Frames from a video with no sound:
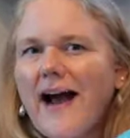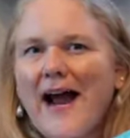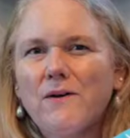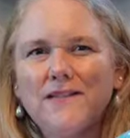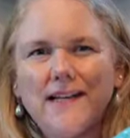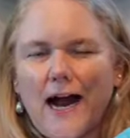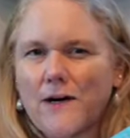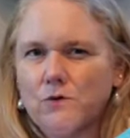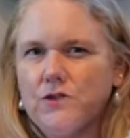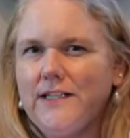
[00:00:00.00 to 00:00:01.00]
I would say I
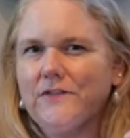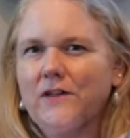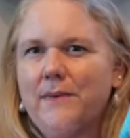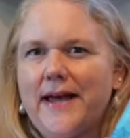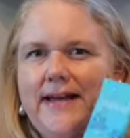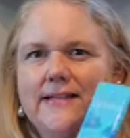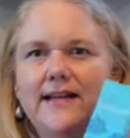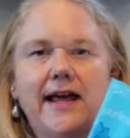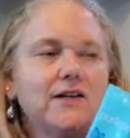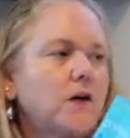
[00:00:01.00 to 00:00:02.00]
routinely pay
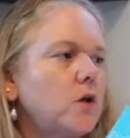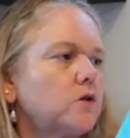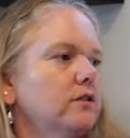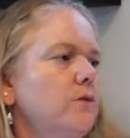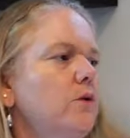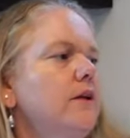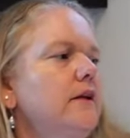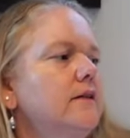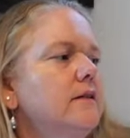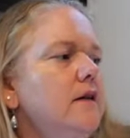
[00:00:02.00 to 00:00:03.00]
$10 for
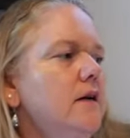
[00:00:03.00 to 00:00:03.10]
it.